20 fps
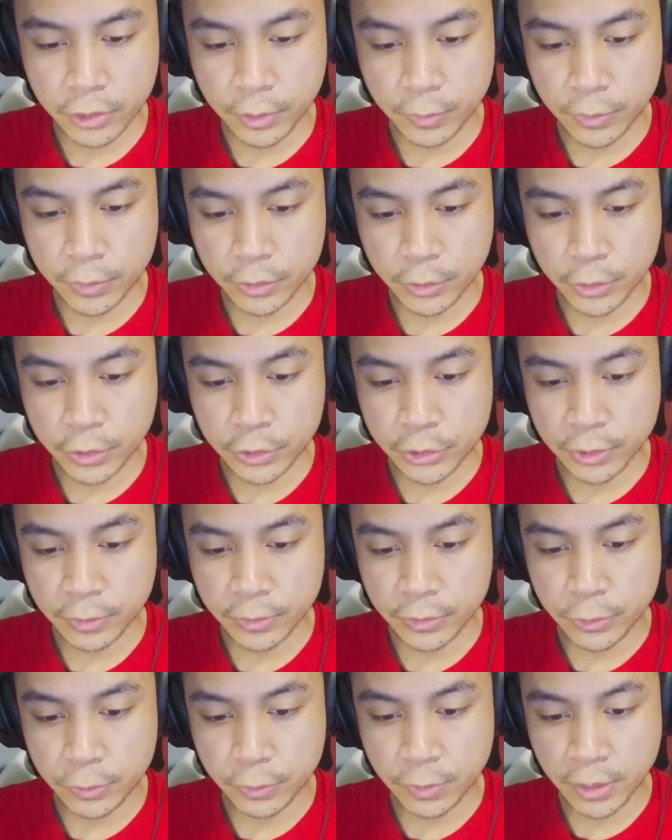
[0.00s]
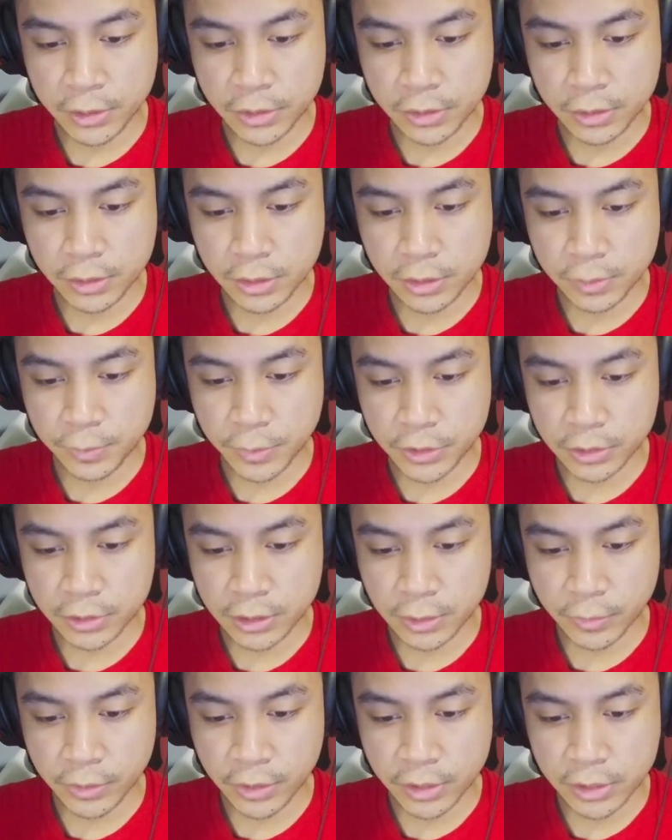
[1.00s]
you can tribute 2 monsters. Special
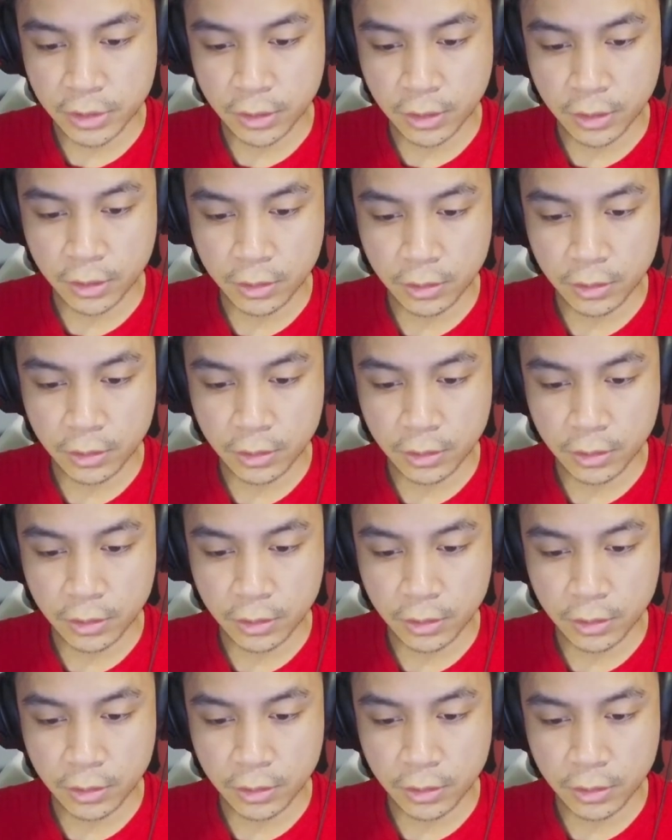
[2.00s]
summon this card.